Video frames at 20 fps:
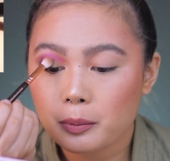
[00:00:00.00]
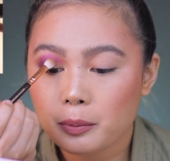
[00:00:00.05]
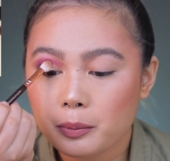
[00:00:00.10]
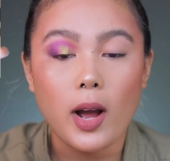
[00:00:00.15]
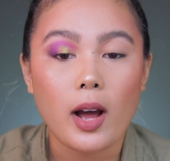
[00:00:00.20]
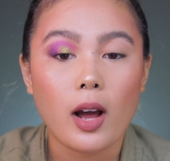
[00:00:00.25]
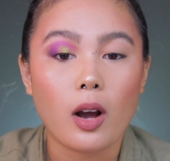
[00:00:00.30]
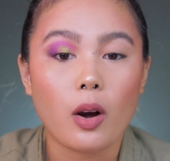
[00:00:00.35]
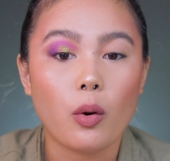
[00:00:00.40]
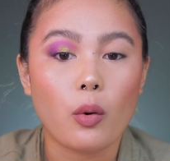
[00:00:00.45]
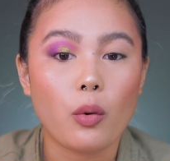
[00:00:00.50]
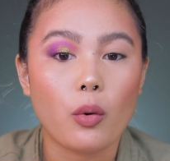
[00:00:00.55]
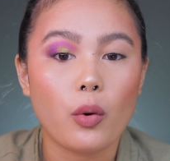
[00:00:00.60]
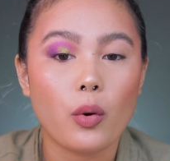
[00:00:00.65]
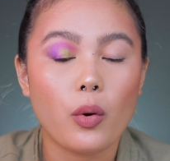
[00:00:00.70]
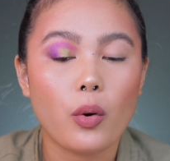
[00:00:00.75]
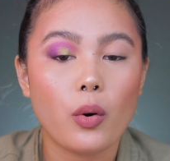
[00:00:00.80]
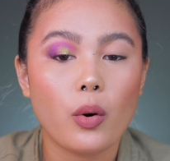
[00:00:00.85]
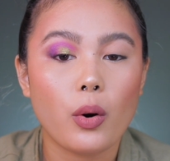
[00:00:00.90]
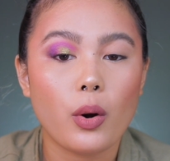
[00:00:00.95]

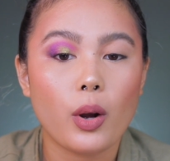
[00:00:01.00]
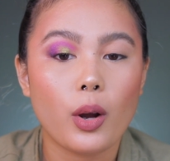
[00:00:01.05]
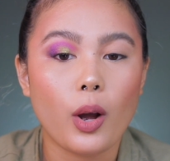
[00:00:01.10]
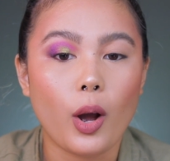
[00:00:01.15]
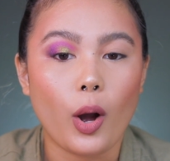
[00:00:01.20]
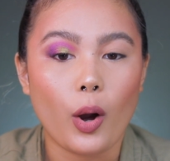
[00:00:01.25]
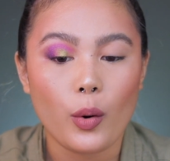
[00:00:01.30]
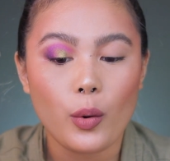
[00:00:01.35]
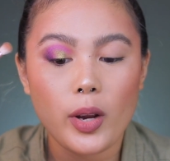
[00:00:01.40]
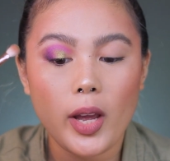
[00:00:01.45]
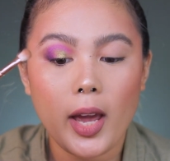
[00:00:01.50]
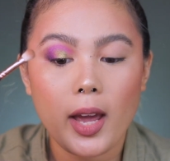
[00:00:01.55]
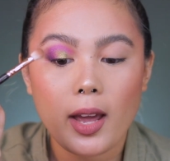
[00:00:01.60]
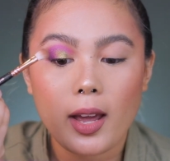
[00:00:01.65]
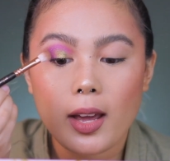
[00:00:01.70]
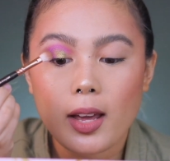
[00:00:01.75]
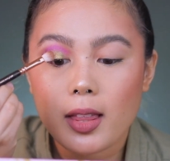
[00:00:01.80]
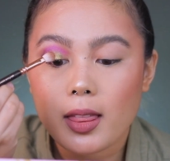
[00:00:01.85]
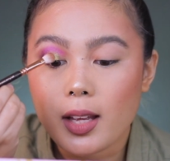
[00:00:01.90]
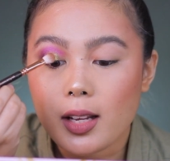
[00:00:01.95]
Wow.
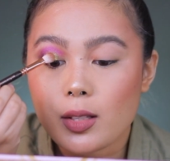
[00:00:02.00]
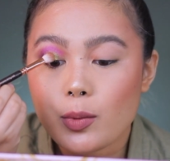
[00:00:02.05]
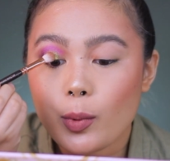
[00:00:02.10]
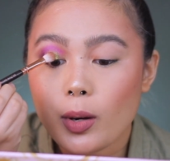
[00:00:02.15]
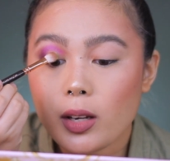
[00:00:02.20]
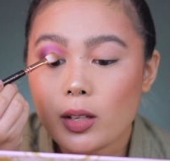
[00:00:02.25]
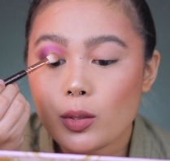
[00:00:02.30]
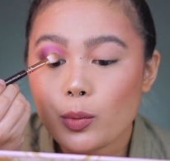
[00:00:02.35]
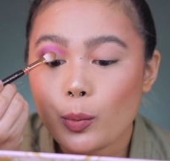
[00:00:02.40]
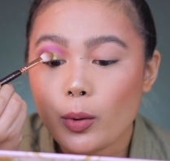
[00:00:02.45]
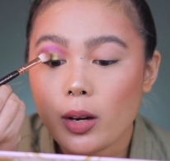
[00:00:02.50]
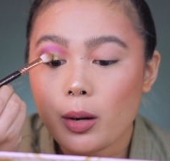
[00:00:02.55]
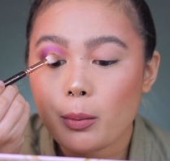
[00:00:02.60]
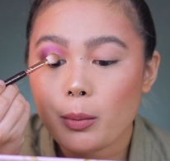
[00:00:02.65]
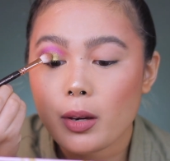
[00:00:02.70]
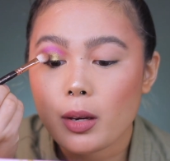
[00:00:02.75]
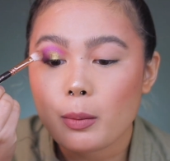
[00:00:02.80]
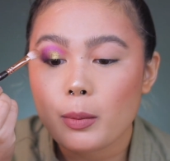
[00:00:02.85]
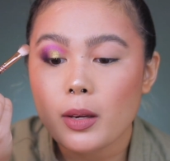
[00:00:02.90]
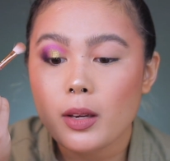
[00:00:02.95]
Okay, that's why it's
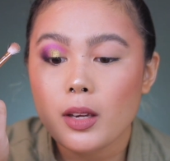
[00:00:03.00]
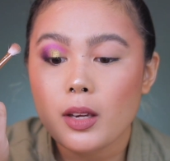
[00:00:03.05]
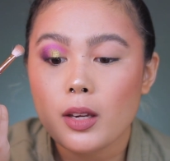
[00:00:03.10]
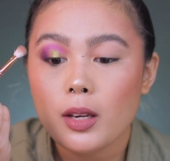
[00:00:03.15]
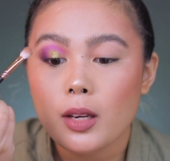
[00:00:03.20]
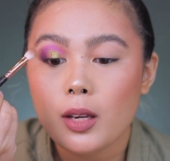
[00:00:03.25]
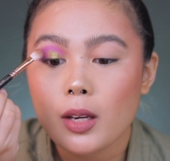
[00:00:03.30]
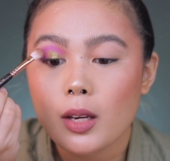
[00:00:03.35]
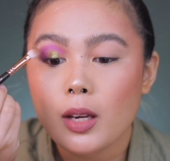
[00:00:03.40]
wet, baby.